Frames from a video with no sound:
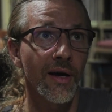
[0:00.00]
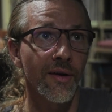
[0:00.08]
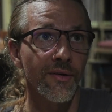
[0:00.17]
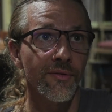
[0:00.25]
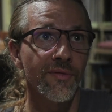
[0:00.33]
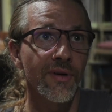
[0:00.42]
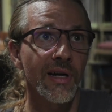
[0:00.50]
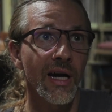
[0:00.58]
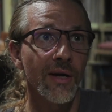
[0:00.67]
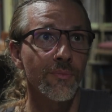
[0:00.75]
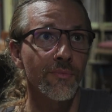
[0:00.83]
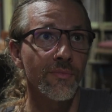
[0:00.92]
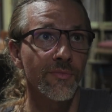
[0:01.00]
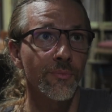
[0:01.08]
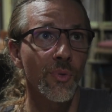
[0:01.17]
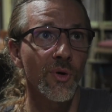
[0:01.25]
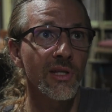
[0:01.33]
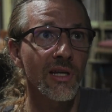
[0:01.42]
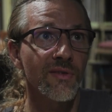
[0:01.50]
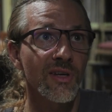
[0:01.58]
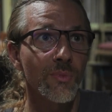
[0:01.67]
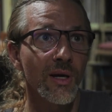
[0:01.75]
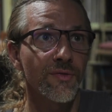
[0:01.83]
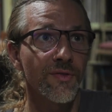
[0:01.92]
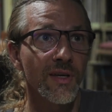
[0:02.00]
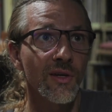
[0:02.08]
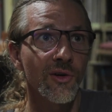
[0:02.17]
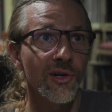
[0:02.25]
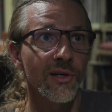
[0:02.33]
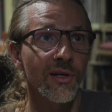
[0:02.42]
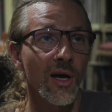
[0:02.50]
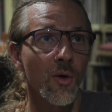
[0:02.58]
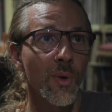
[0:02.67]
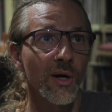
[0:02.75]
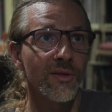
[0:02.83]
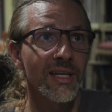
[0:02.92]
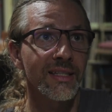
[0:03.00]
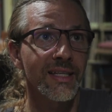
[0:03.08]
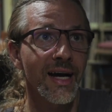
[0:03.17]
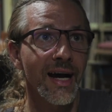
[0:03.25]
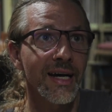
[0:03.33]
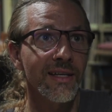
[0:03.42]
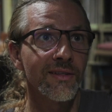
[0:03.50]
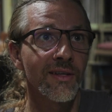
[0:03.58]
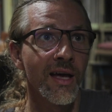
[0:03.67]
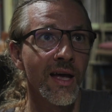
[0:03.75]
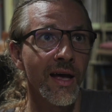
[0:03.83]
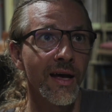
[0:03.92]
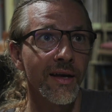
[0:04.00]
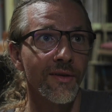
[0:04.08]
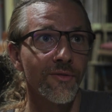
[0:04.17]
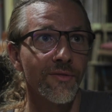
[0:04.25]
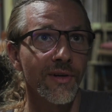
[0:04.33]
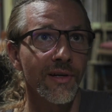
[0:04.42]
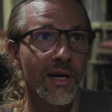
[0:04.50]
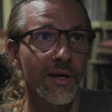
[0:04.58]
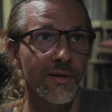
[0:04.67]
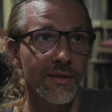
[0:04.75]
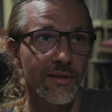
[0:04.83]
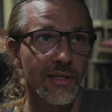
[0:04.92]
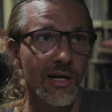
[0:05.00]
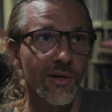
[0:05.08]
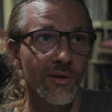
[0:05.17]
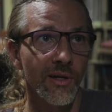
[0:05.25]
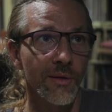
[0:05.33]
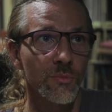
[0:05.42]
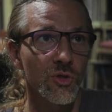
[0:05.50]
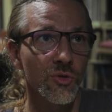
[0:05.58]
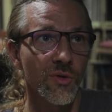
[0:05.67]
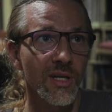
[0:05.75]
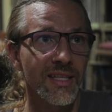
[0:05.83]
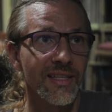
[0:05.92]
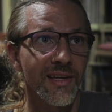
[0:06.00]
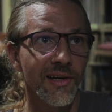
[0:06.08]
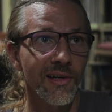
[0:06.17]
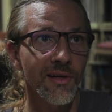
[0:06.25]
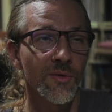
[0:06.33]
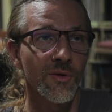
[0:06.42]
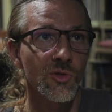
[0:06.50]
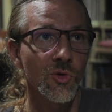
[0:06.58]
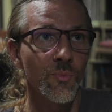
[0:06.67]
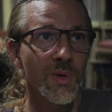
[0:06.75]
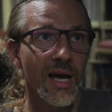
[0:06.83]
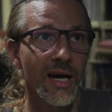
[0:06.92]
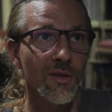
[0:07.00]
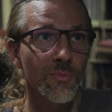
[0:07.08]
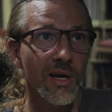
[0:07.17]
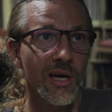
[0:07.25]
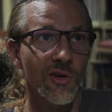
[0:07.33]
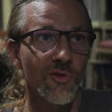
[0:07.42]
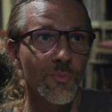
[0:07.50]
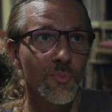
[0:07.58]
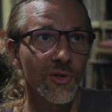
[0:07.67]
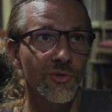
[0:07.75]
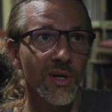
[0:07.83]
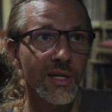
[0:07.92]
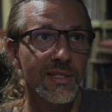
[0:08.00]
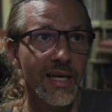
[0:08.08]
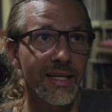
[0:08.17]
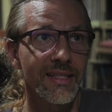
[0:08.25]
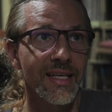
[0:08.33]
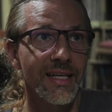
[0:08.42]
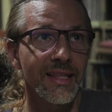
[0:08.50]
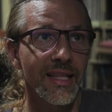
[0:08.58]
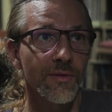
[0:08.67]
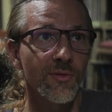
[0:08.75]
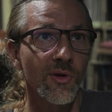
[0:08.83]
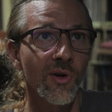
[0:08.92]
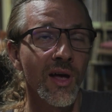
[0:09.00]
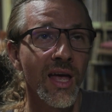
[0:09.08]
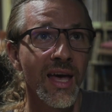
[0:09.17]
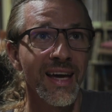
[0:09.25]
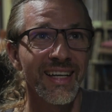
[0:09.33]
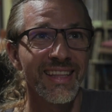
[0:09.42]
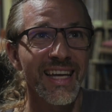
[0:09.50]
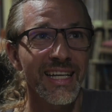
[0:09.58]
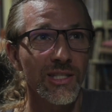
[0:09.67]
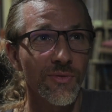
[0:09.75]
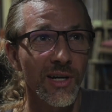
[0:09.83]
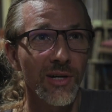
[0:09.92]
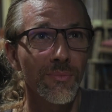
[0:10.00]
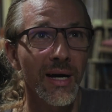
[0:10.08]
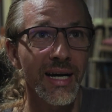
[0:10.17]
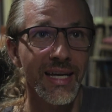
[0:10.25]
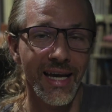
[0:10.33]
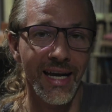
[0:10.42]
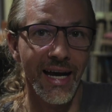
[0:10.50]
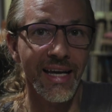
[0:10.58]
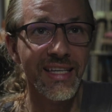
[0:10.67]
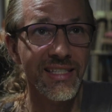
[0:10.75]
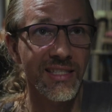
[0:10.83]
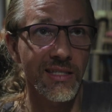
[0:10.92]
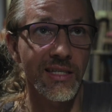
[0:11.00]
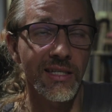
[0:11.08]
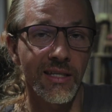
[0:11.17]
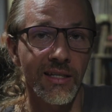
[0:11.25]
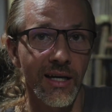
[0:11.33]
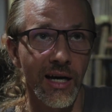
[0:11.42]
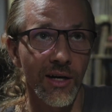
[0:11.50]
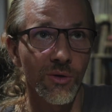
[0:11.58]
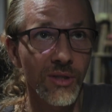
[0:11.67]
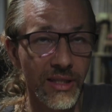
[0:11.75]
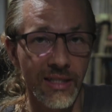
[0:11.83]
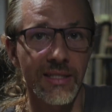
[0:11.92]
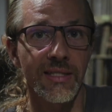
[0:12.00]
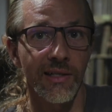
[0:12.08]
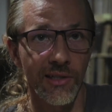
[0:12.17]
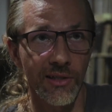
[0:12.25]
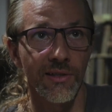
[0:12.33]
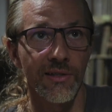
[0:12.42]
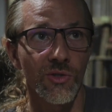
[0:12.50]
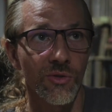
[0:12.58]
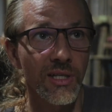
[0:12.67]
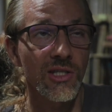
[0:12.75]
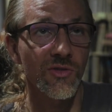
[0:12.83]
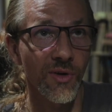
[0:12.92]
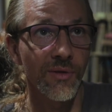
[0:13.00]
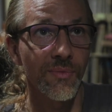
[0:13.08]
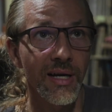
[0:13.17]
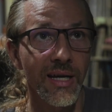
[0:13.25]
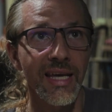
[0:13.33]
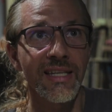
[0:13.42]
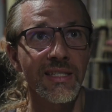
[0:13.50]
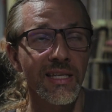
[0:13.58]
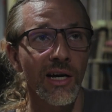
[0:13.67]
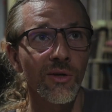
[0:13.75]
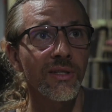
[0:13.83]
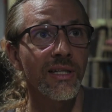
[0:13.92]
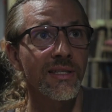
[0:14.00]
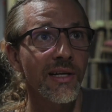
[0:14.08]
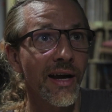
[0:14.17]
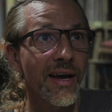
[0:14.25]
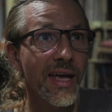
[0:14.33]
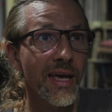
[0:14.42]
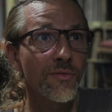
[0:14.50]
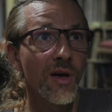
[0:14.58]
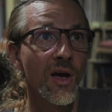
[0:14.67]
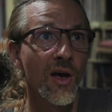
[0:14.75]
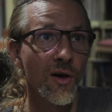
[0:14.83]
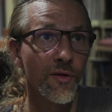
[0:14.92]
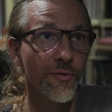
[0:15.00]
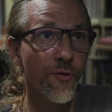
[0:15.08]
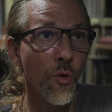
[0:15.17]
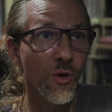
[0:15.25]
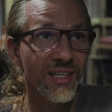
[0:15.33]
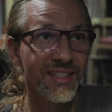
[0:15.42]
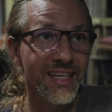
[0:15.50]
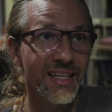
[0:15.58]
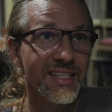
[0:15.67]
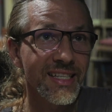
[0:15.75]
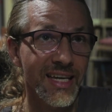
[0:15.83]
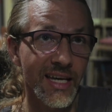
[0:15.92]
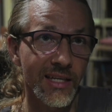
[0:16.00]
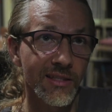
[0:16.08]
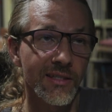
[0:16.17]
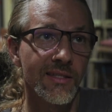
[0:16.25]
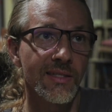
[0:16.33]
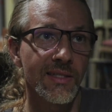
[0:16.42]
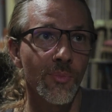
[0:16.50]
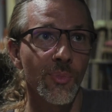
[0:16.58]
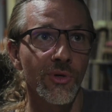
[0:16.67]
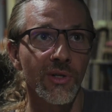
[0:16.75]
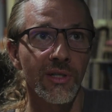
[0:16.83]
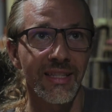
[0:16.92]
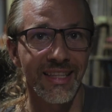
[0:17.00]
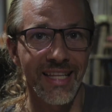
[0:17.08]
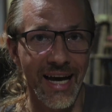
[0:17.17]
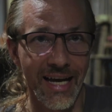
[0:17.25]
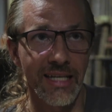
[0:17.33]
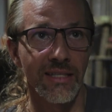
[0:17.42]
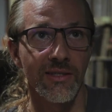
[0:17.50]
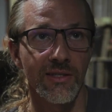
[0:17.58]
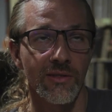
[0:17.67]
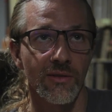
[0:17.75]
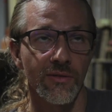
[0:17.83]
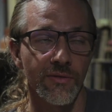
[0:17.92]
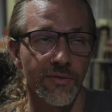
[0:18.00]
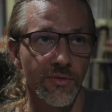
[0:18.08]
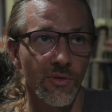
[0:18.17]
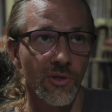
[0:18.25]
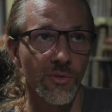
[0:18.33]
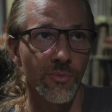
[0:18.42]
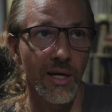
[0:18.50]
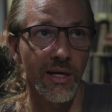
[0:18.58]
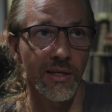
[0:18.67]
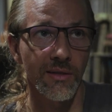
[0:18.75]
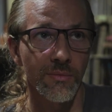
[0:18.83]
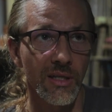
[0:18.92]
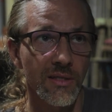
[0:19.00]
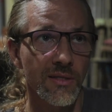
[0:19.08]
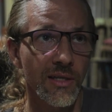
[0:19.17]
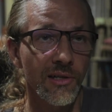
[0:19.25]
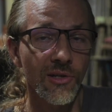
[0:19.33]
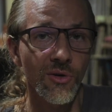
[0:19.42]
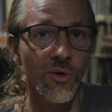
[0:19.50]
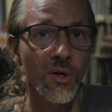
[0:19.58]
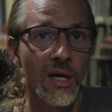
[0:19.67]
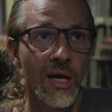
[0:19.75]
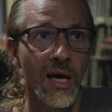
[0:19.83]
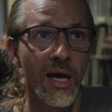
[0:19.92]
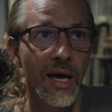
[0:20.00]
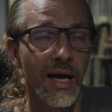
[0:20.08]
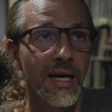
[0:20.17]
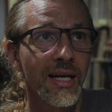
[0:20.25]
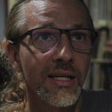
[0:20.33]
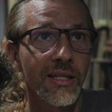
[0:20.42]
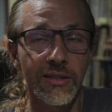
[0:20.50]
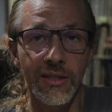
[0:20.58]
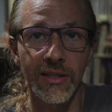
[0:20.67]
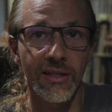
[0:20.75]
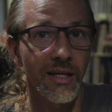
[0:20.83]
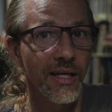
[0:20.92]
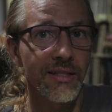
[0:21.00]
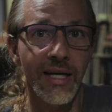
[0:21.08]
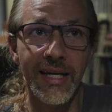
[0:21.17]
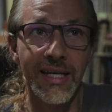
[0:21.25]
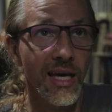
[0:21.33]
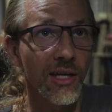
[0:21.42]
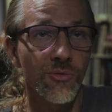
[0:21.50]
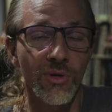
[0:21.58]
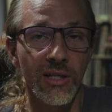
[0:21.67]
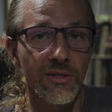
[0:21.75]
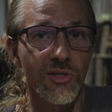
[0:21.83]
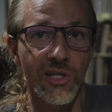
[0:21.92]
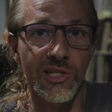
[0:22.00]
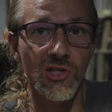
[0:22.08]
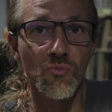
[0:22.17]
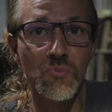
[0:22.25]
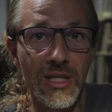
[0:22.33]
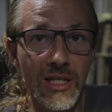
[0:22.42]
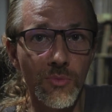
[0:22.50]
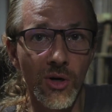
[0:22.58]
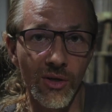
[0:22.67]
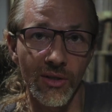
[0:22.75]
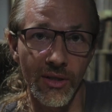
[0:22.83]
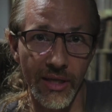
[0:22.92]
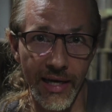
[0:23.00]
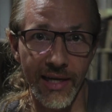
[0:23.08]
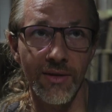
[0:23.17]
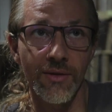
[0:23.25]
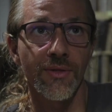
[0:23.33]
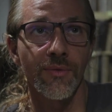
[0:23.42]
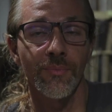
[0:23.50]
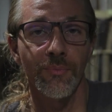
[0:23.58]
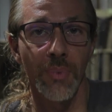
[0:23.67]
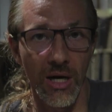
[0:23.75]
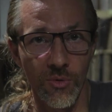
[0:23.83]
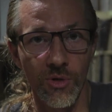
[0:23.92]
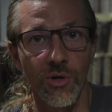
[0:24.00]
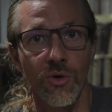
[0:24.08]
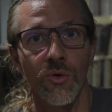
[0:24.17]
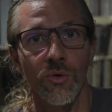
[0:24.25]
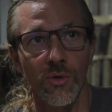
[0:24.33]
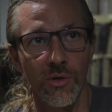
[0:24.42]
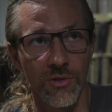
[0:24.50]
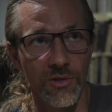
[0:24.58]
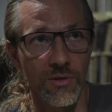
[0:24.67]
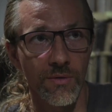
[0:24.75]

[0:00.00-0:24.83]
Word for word: uh, where I'm pointing with my finger about that height, where I, now I'm showing there, so behind my equipment racks at that level, that's where my I E C outlets are, so that's where my A C outlets are. I have four dedicated separate lines for my, my stereo, and uh, and I can run just minimal length power cords